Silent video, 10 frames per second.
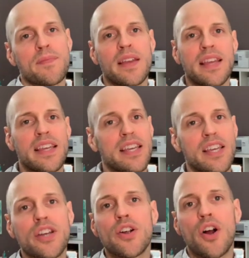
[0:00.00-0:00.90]

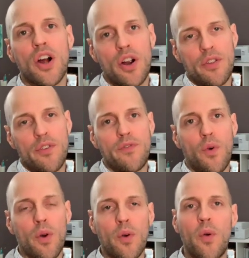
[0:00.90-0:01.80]
Here are the
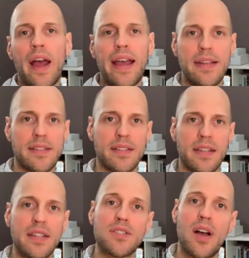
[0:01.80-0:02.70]
4 ways.
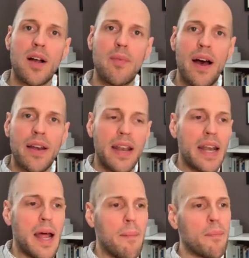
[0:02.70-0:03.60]
Let's talk about
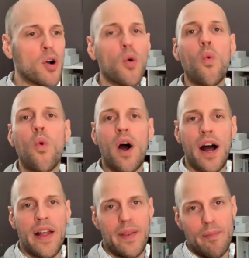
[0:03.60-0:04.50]
number
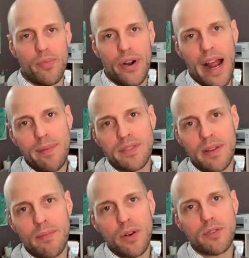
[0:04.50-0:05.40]
1, perhaps
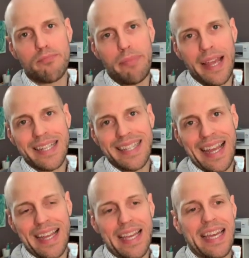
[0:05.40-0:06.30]
the most
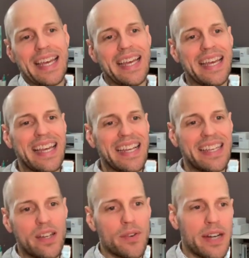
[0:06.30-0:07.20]
basic.
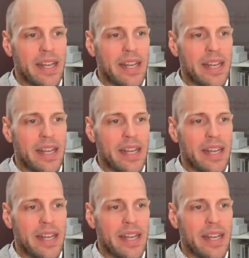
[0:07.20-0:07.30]
Here it